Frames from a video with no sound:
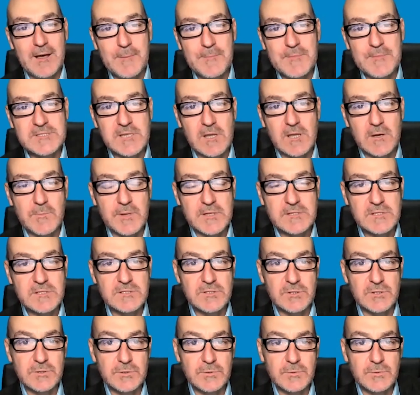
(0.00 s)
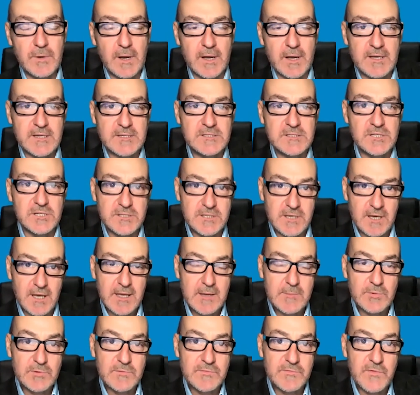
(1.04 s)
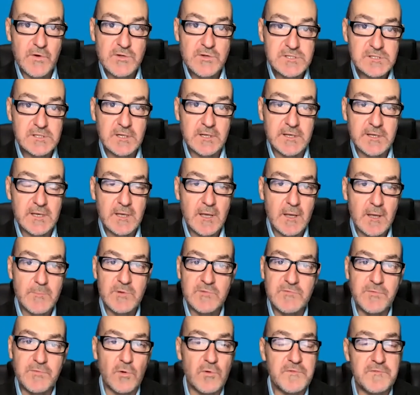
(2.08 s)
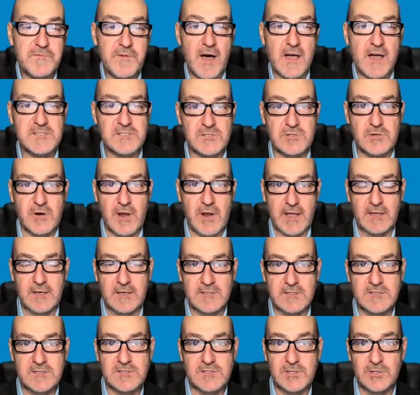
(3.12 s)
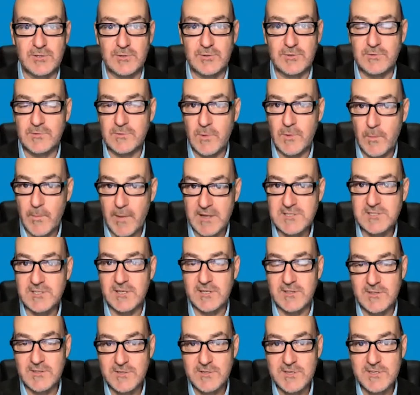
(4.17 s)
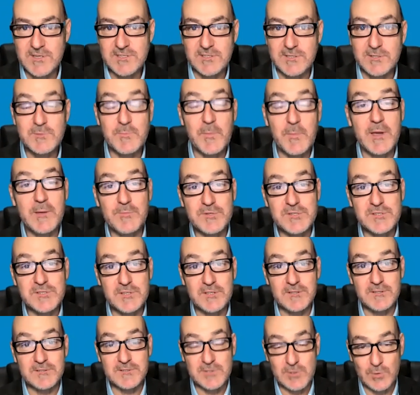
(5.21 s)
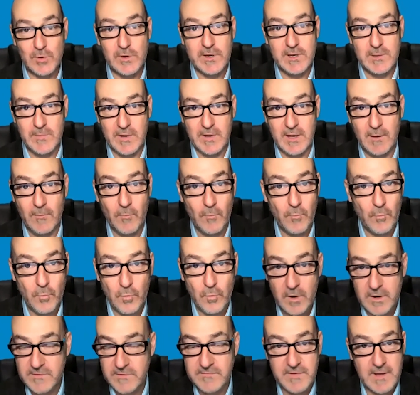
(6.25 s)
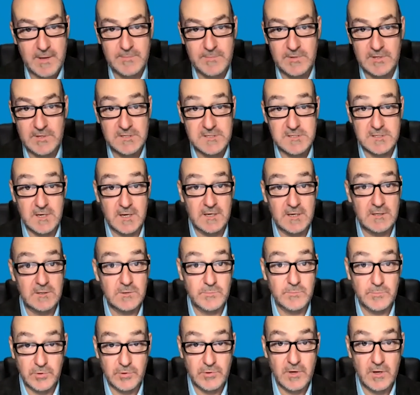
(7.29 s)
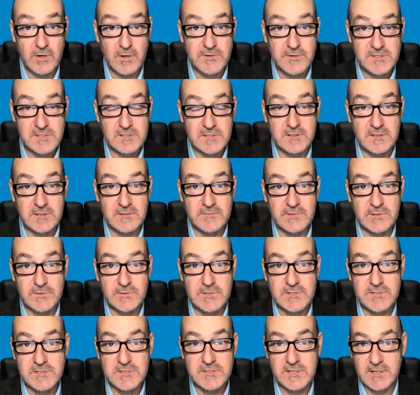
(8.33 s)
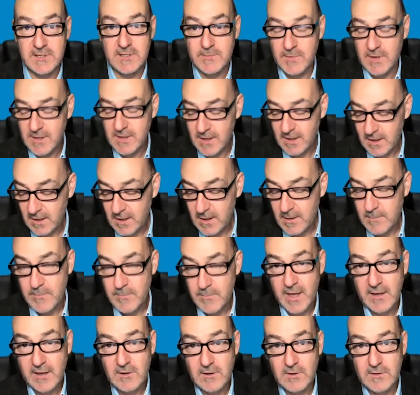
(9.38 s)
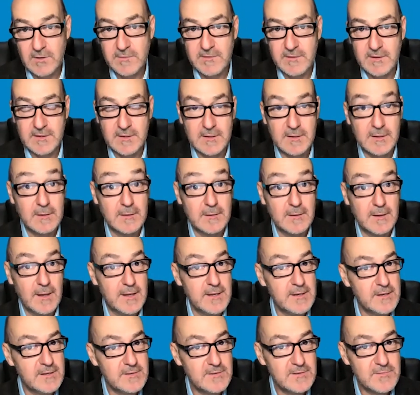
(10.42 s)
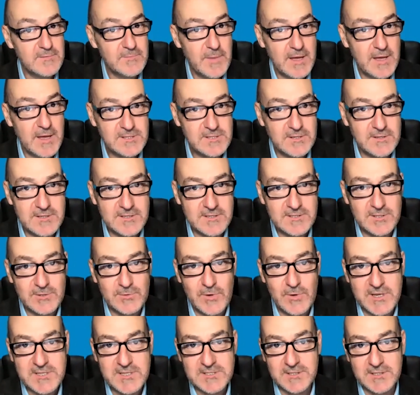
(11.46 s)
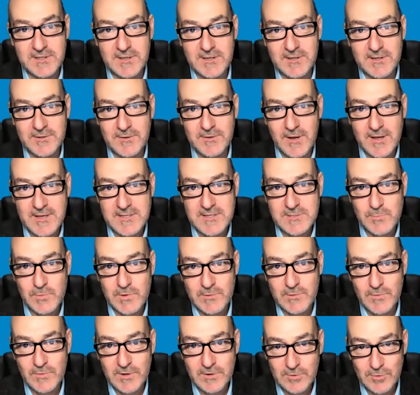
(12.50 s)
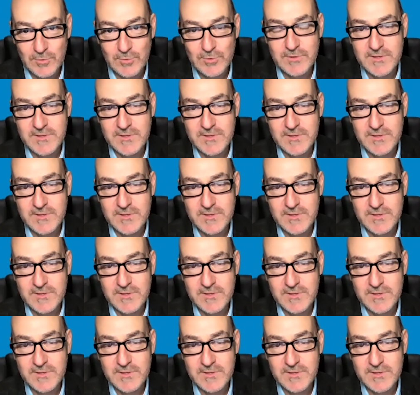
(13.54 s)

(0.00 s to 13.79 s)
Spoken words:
So a bit to do today, but firstly, before Fast Track gets too much in the distance, people are still talking about what a fabulous day you put on, Steve, you and the team, back on the 18th of March, I think 2 weeks ago as we record